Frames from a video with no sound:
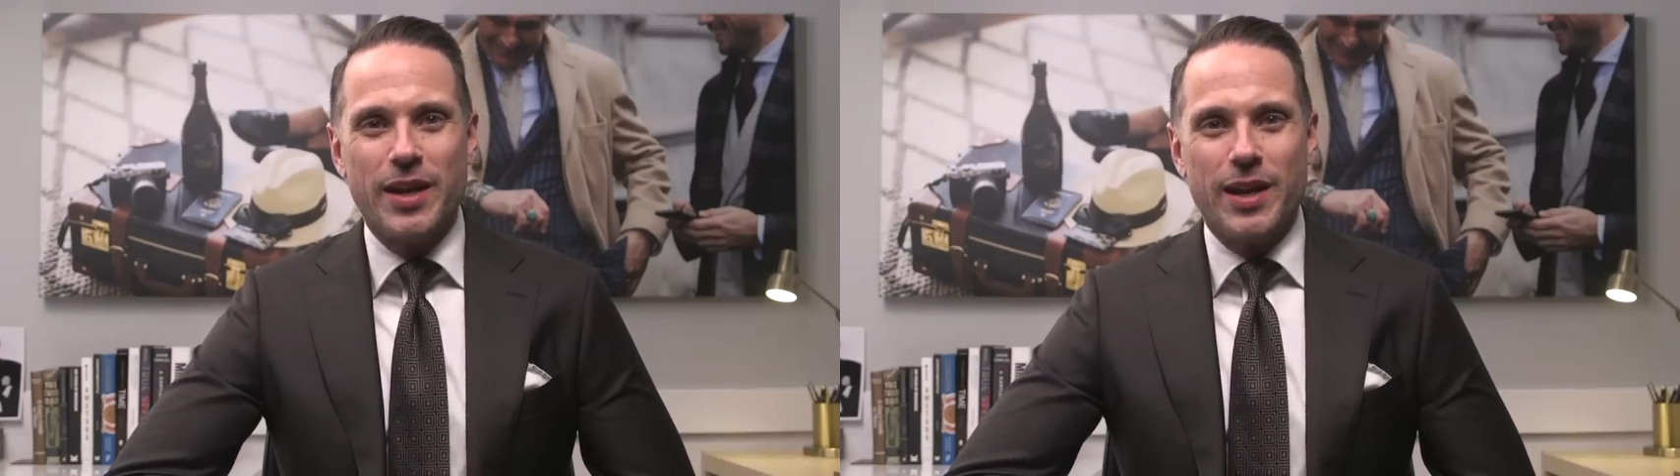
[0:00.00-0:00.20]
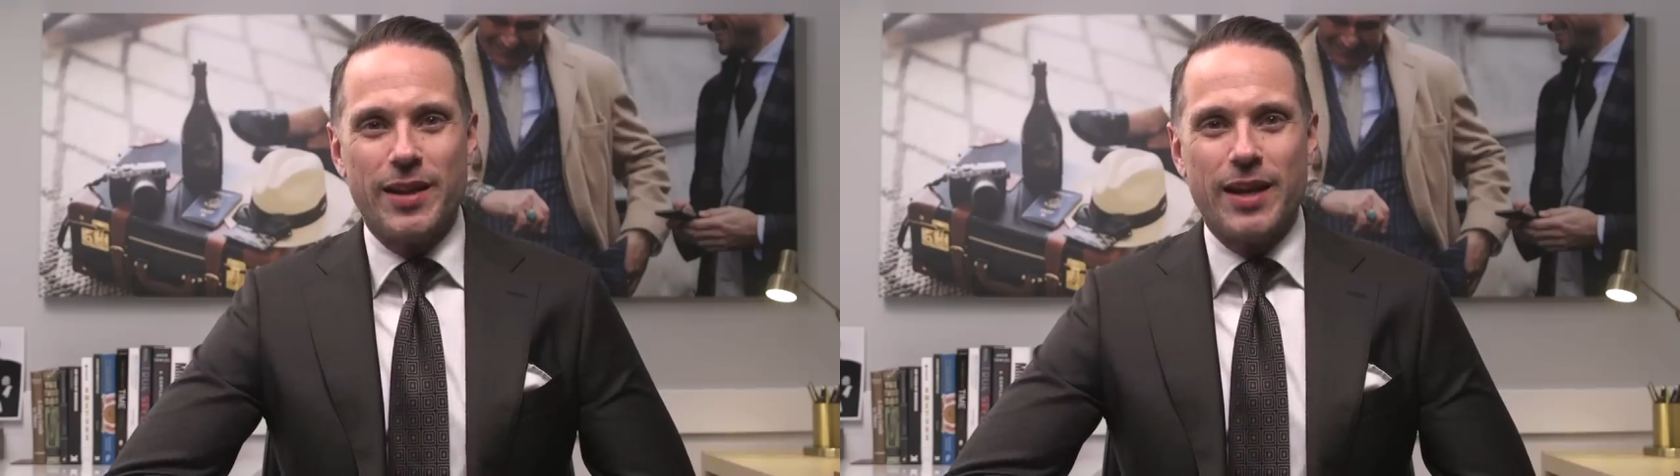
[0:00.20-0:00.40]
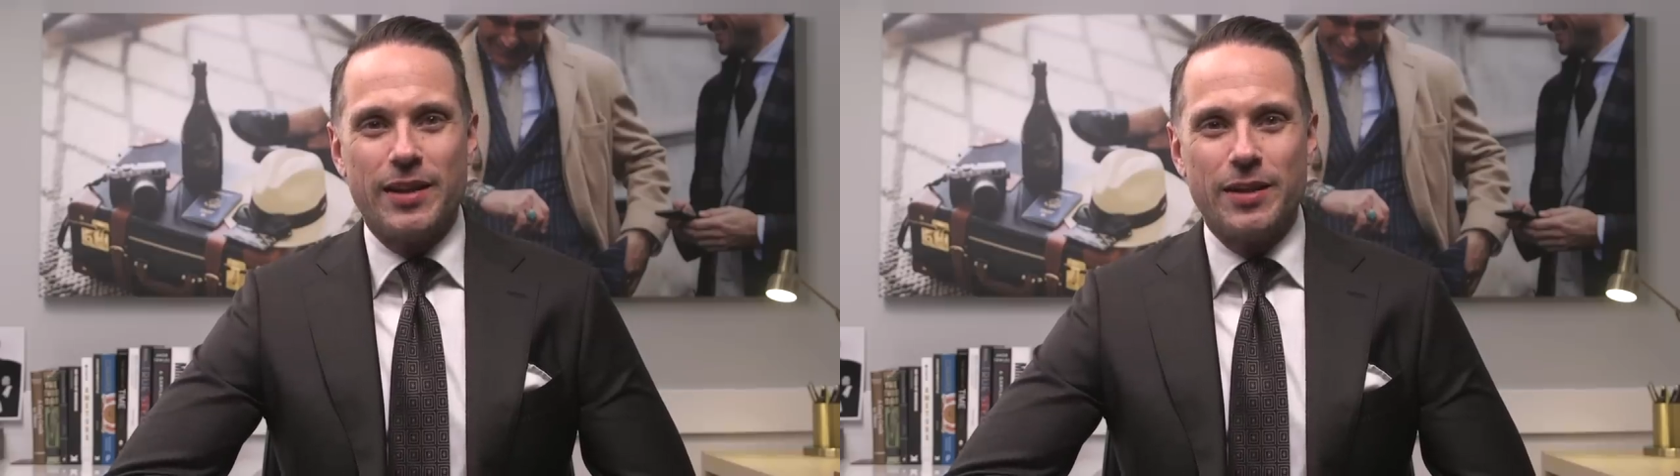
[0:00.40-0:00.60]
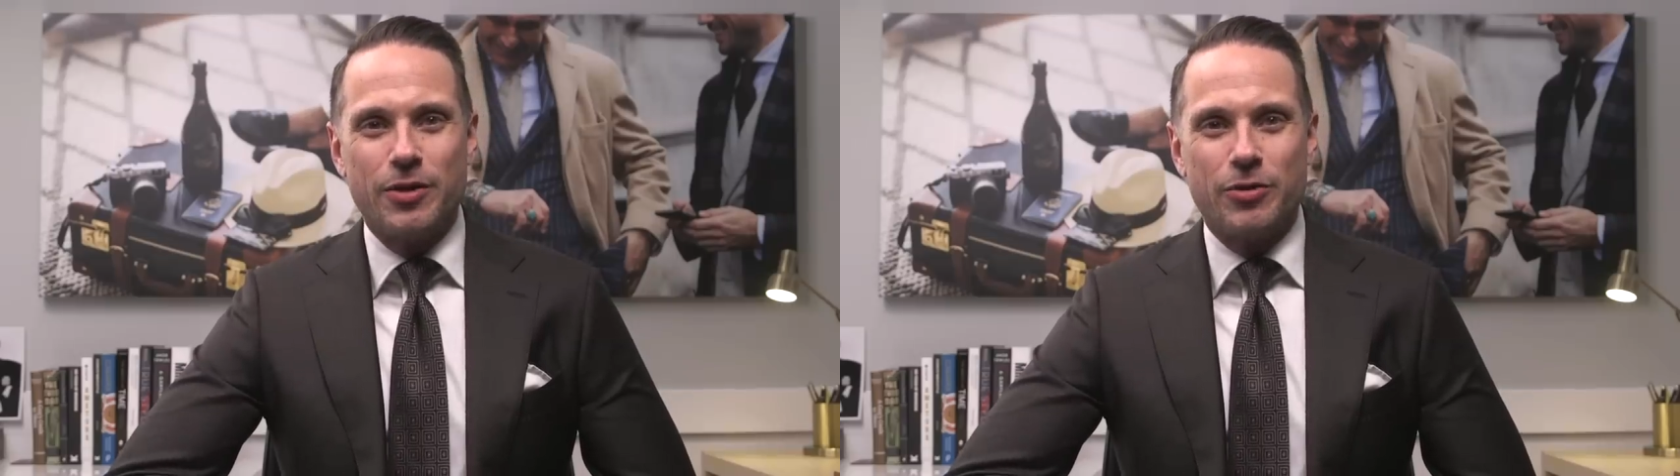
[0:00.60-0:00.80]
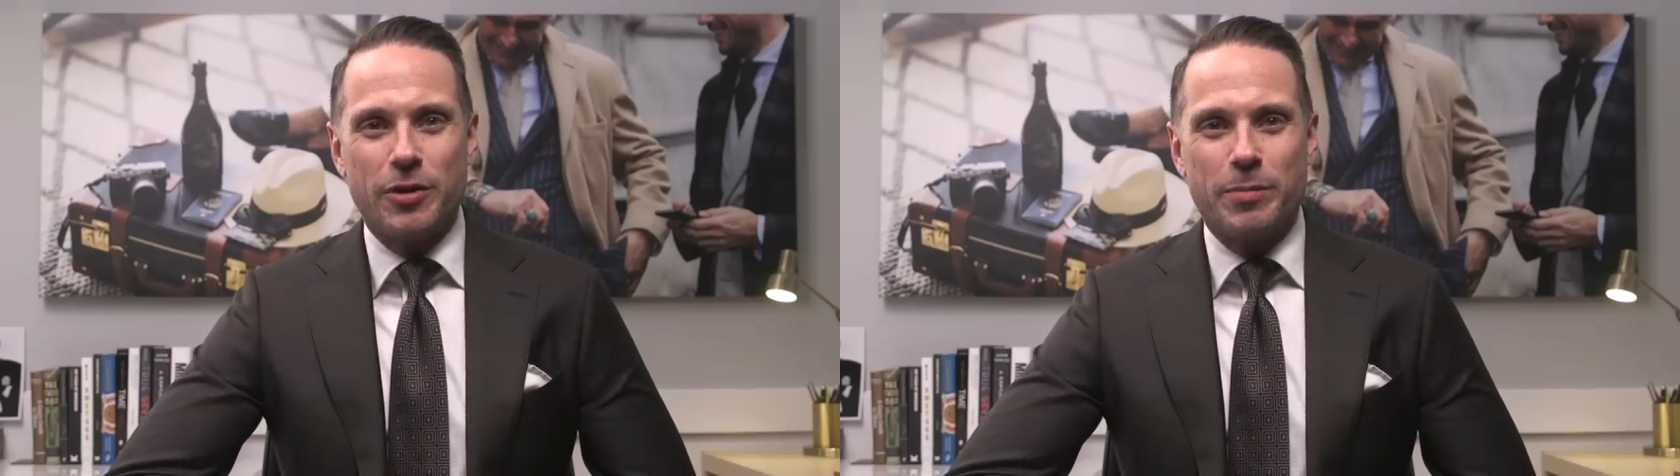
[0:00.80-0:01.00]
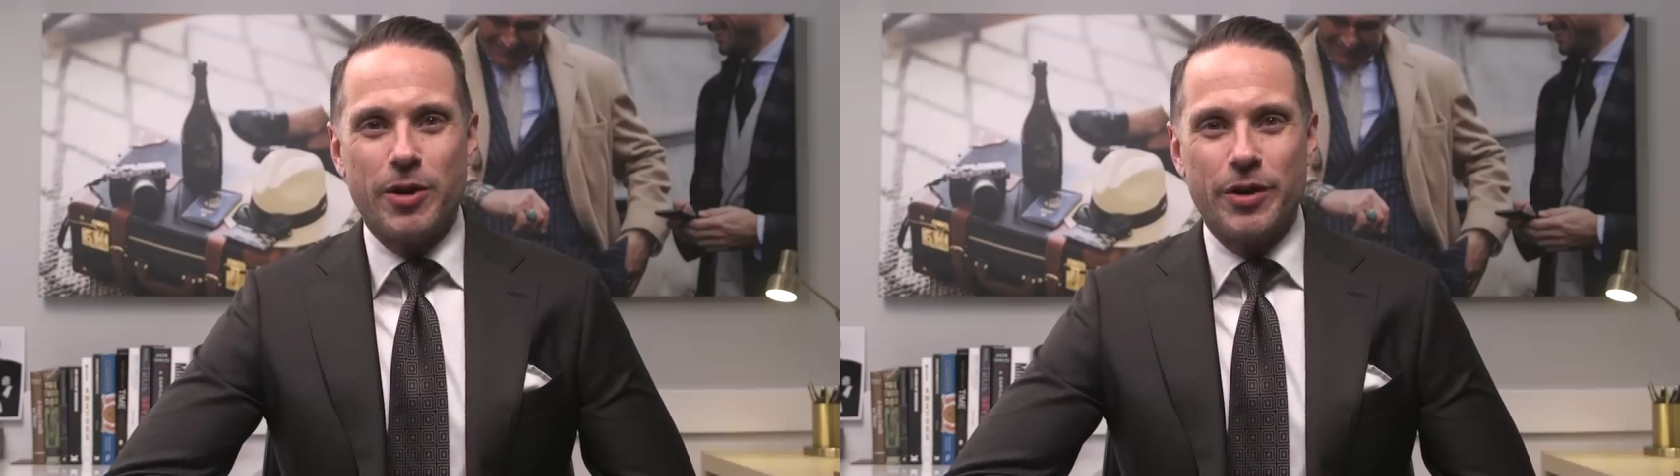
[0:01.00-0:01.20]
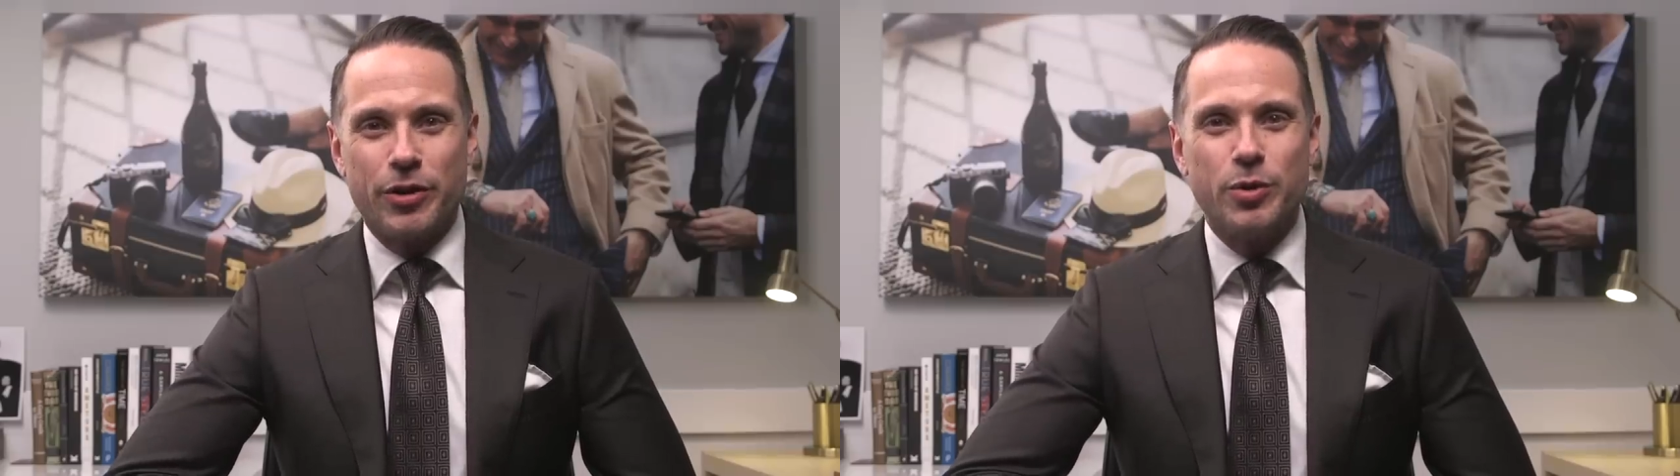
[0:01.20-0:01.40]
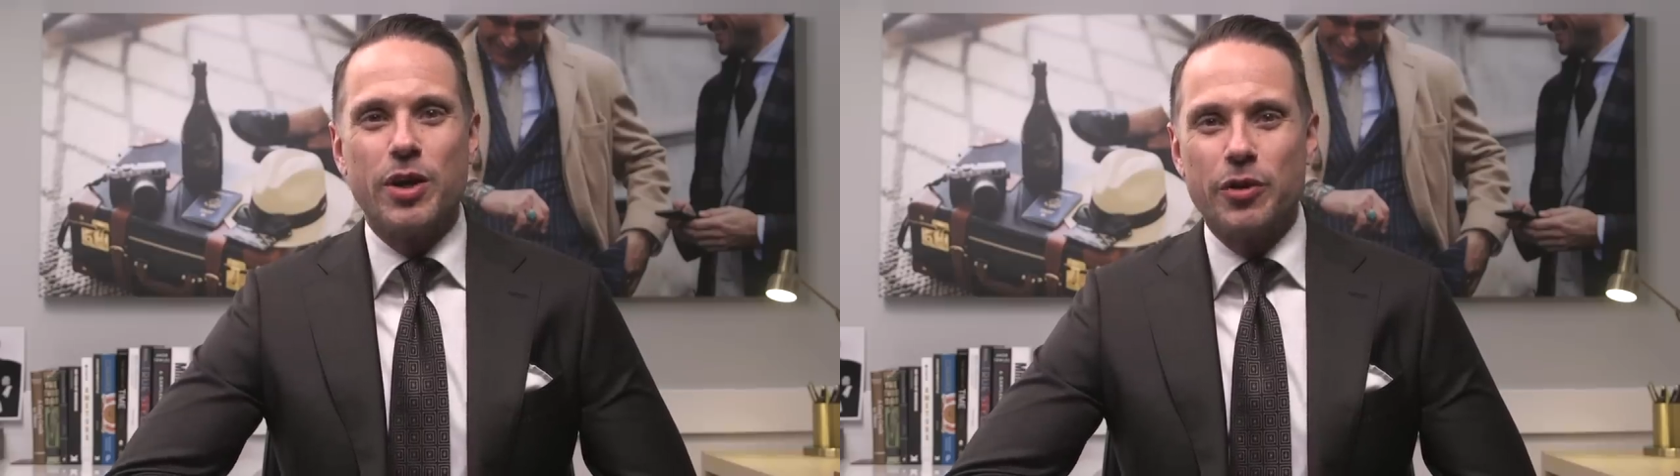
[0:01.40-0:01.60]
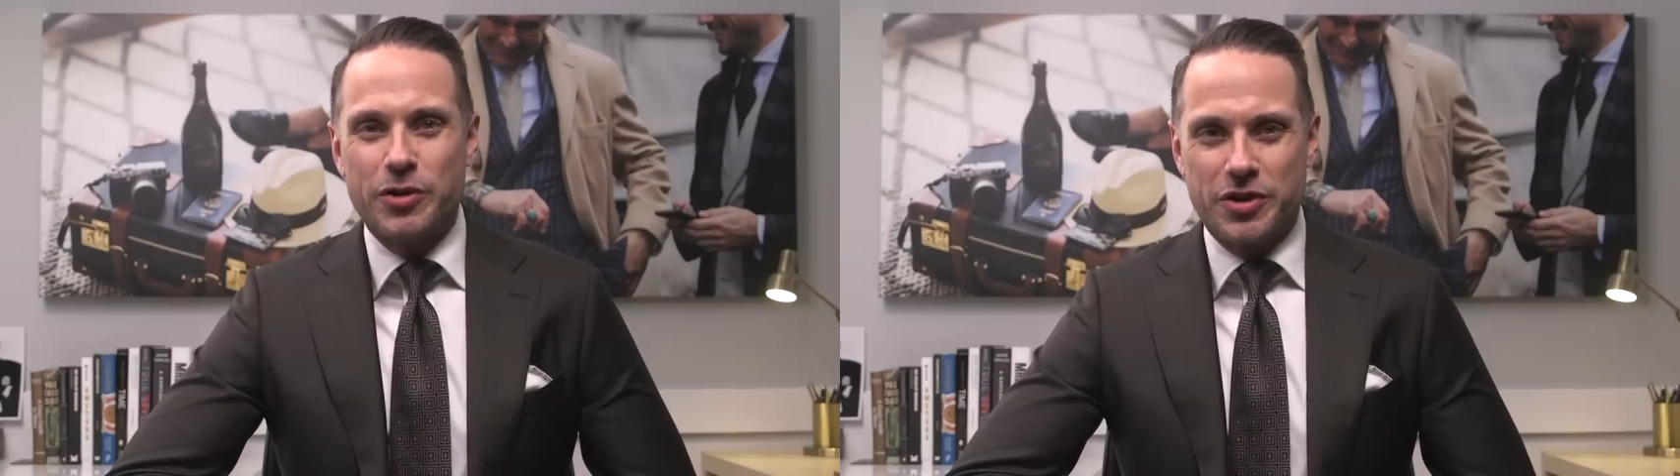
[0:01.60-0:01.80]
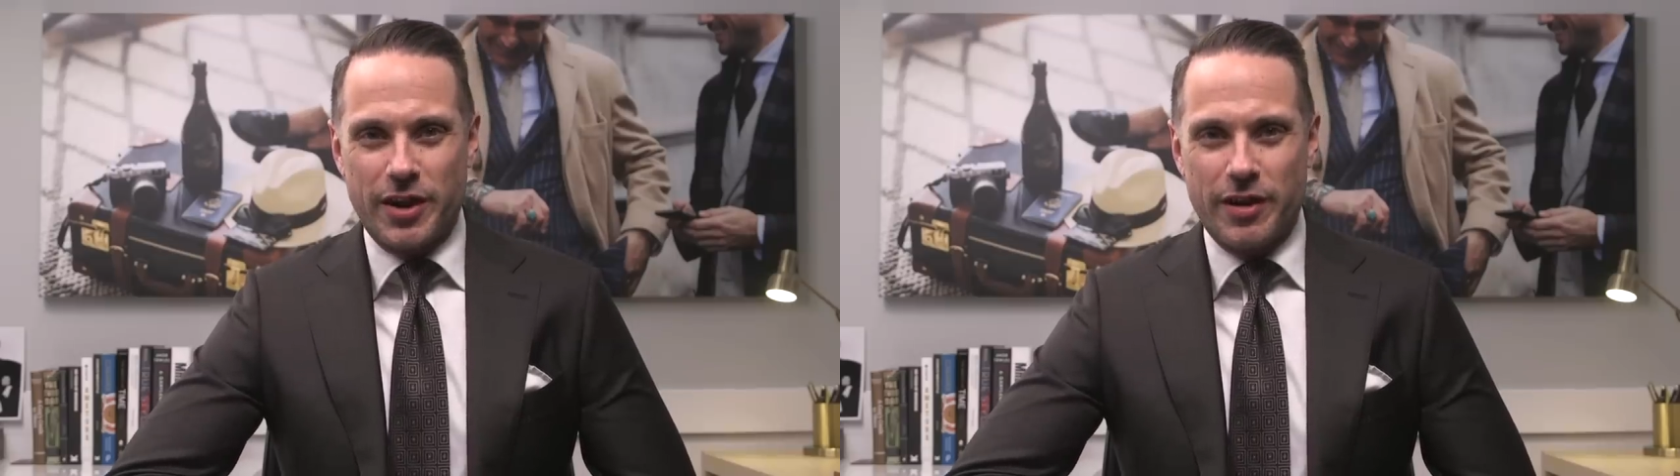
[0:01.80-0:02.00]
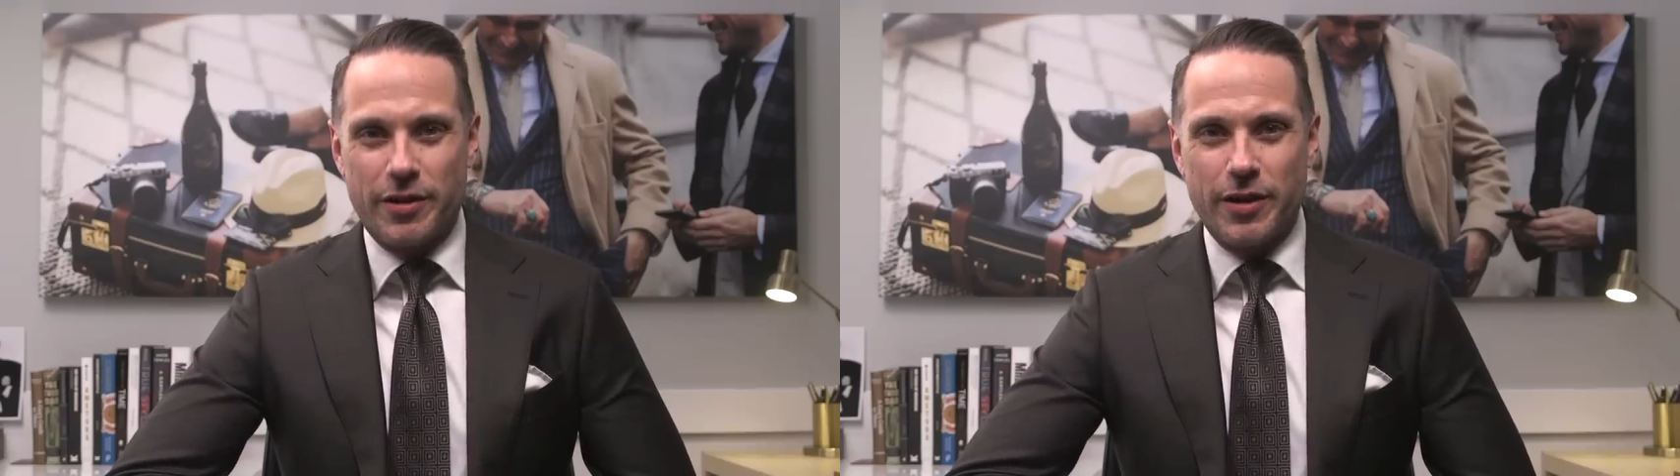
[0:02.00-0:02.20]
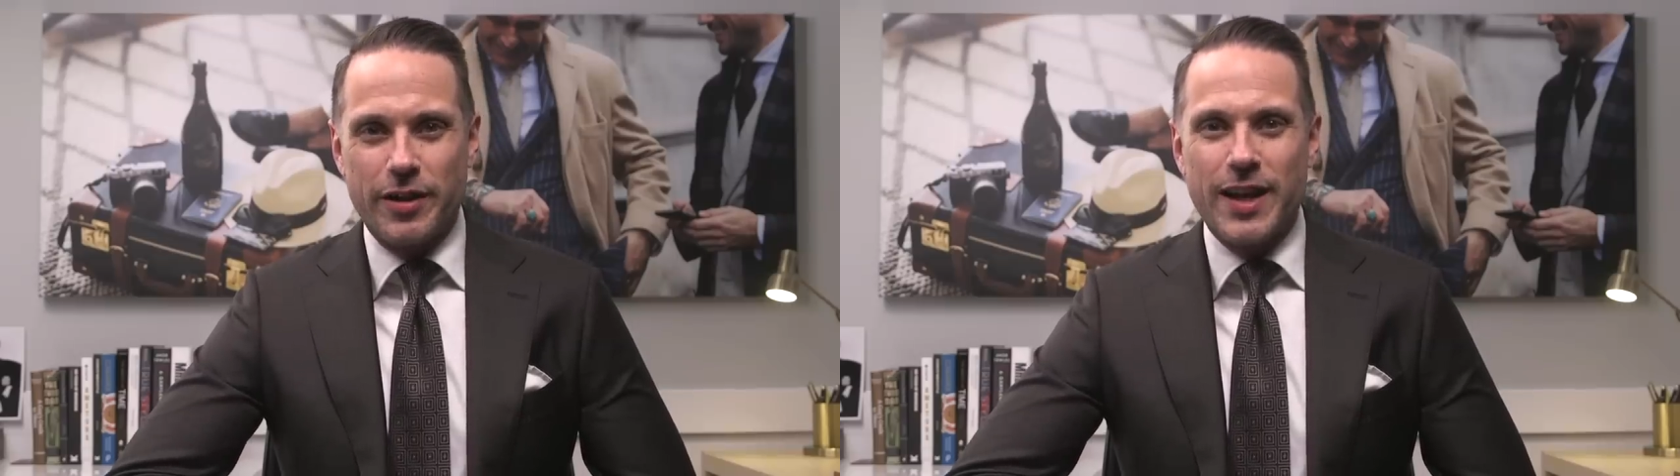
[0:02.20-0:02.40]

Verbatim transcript: in that it deals with pairing two colors together, and